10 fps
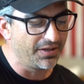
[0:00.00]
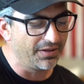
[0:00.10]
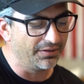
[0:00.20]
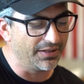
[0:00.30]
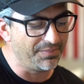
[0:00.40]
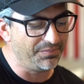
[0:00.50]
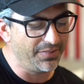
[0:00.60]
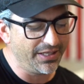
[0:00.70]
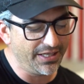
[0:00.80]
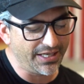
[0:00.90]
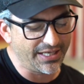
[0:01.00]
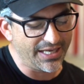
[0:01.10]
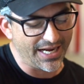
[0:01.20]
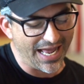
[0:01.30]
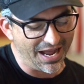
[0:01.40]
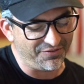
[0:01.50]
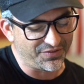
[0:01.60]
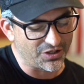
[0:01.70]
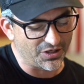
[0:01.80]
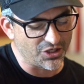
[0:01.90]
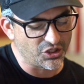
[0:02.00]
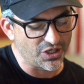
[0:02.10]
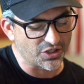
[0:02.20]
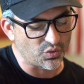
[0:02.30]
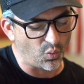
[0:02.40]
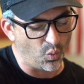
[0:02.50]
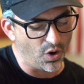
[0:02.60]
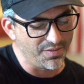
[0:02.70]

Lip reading: Let me get after just one